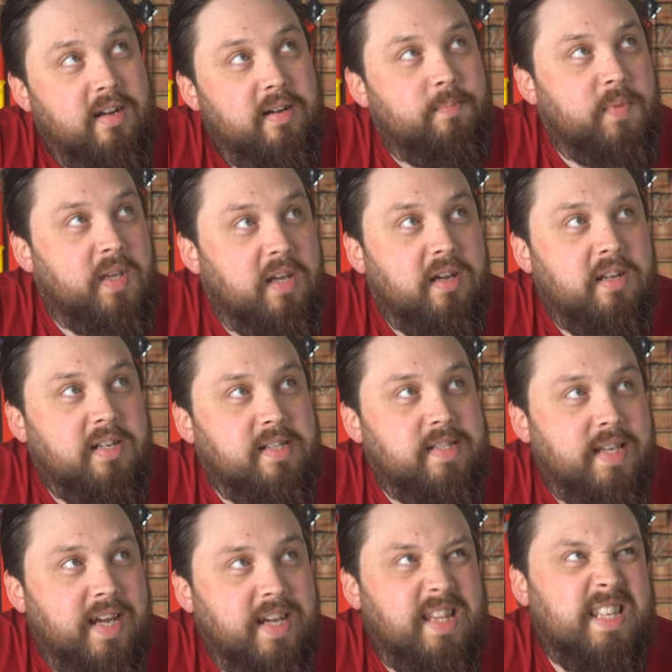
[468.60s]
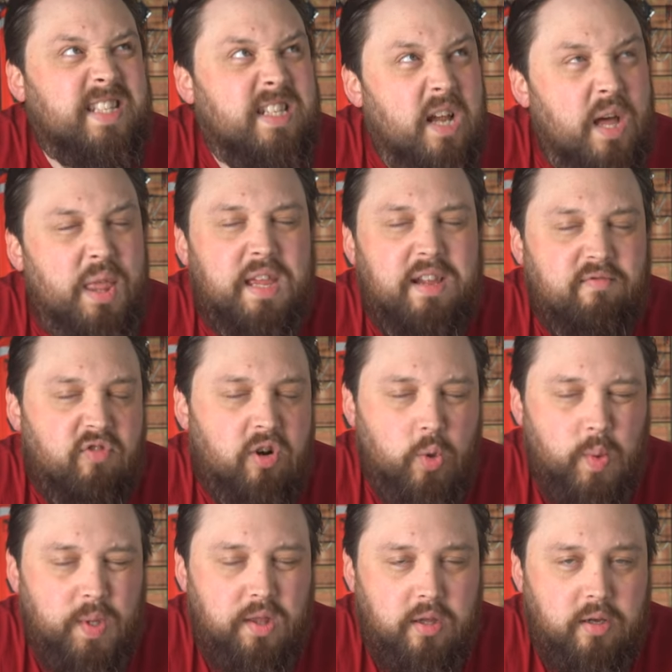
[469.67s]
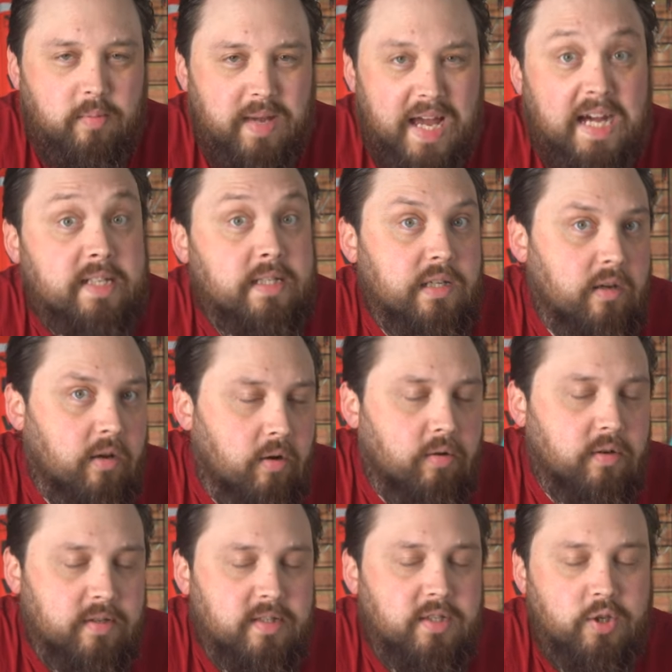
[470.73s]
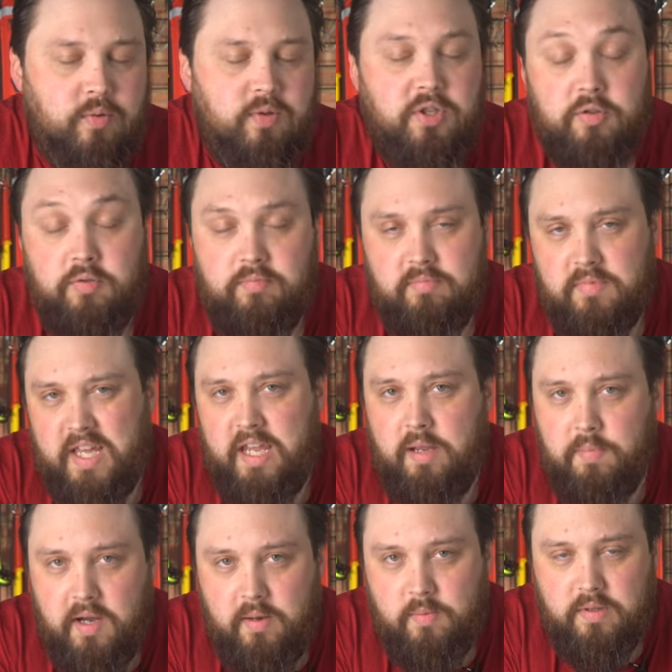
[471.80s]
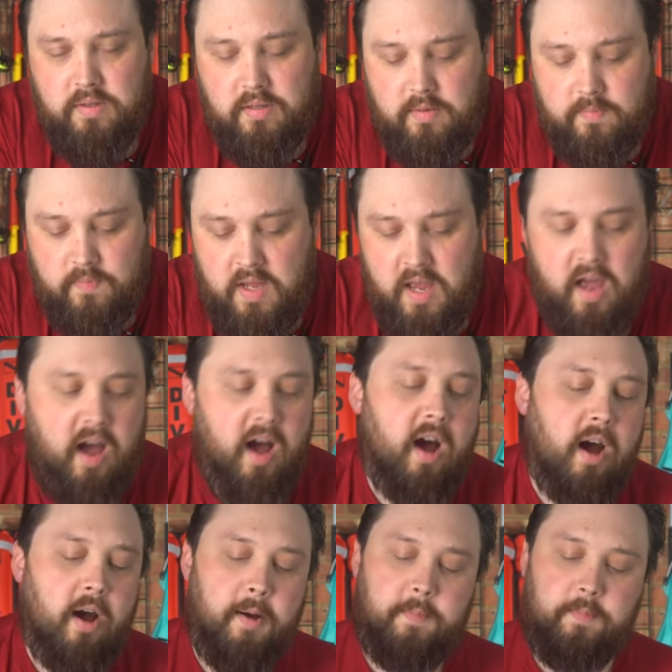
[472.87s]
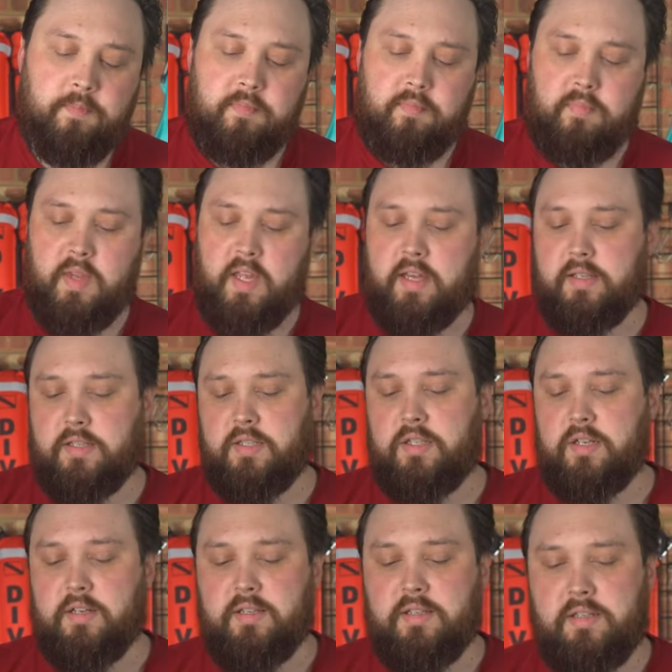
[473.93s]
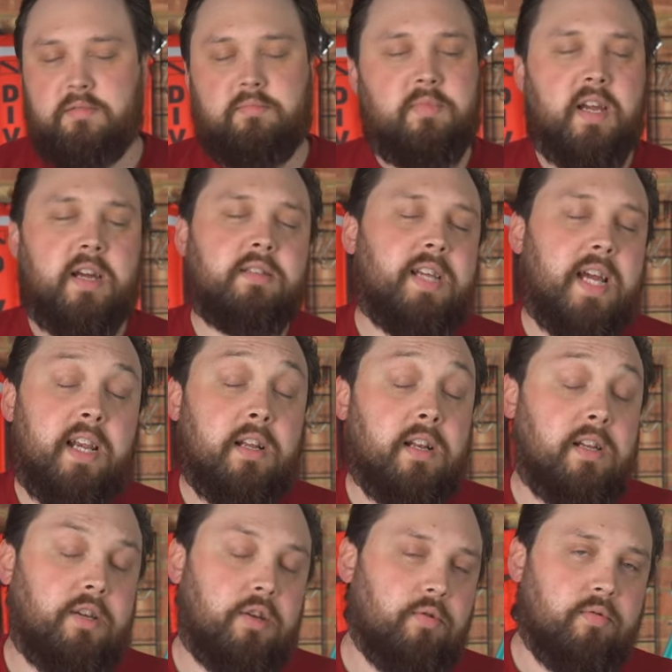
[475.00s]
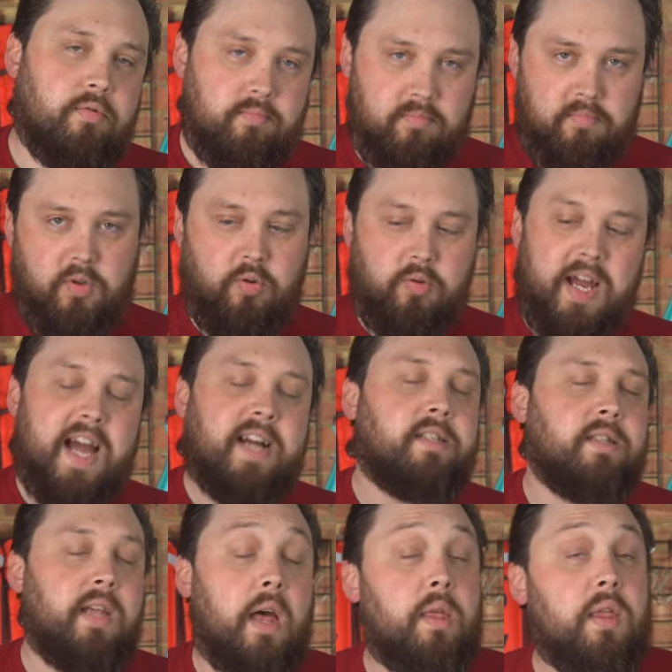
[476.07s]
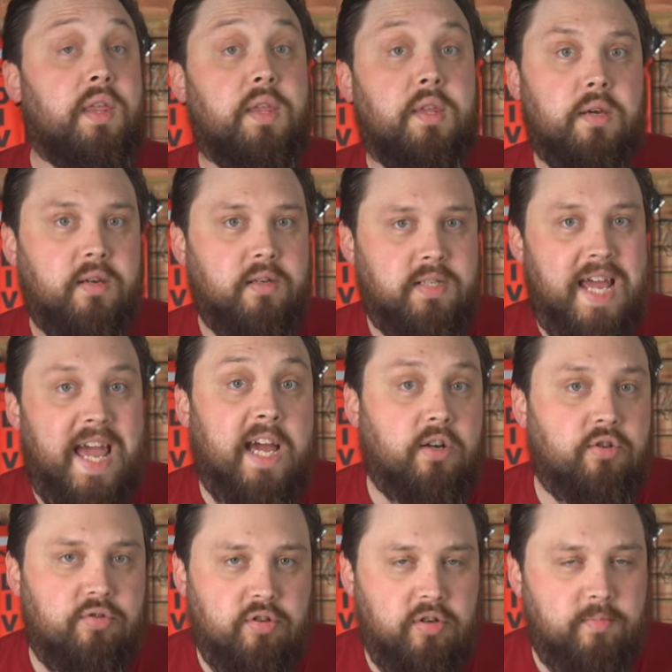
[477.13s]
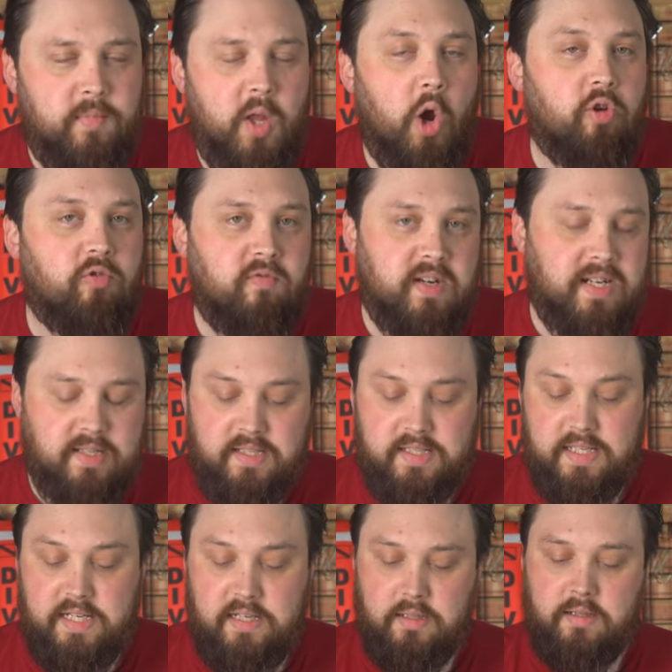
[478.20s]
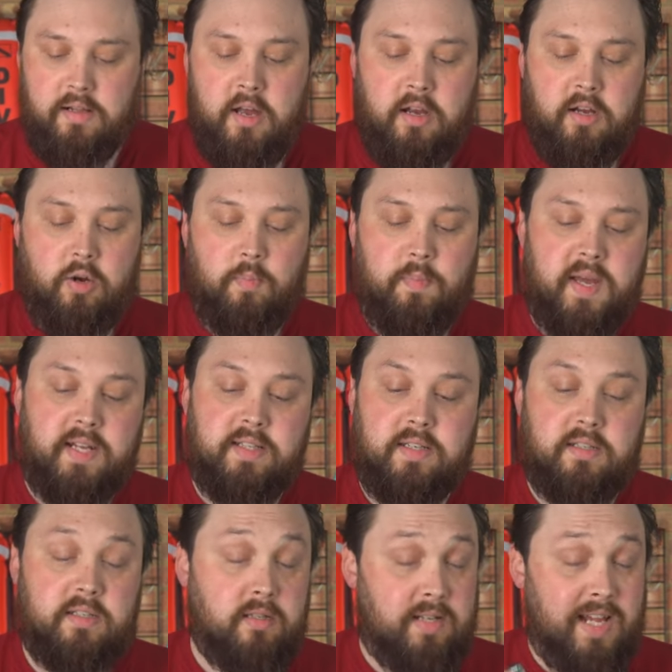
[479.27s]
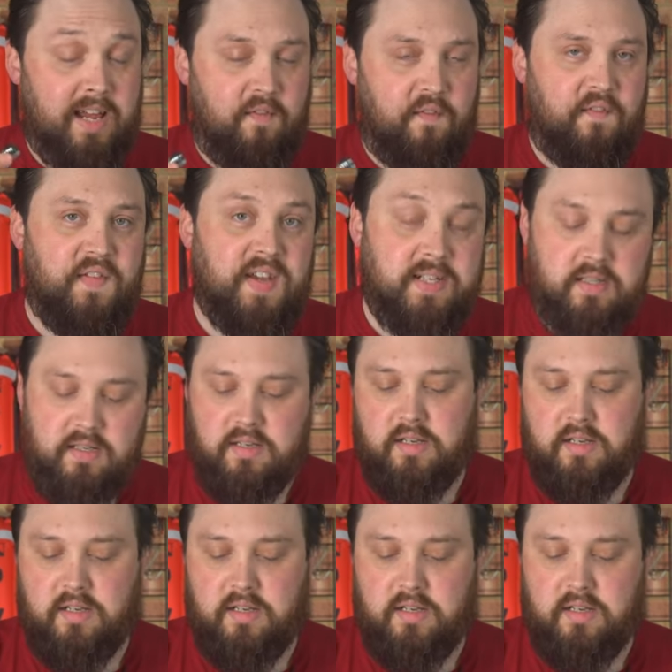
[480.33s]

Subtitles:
I'm gonna say there's nothing wrong with them as long as you do keep up with them. It's just, yeah, technically you're adding that third extra O-ring seal compared to just a fixed